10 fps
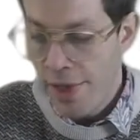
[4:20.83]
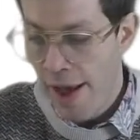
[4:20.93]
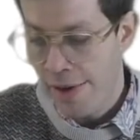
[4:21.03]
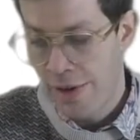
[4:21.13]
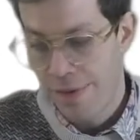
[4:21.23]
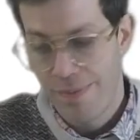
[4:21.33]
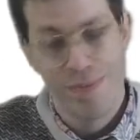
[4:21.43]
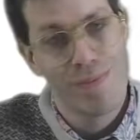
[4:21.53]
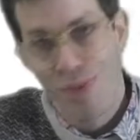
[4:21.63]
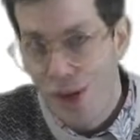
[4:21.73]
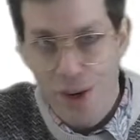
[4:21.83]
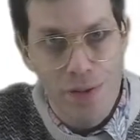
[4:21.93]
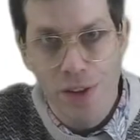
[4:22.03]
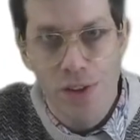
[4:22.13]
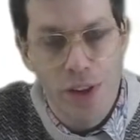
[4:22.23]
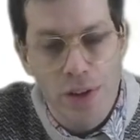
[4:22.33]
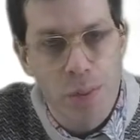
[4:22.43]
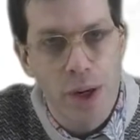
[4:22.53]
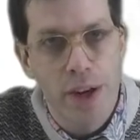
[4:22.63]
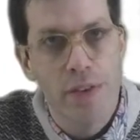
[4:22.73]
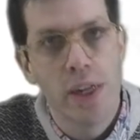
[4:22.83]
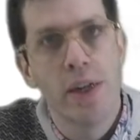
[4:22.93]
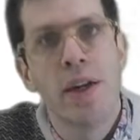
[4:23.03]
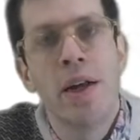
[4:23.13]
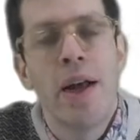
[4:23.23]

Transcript: That's pretty obvious and that's pretty evident.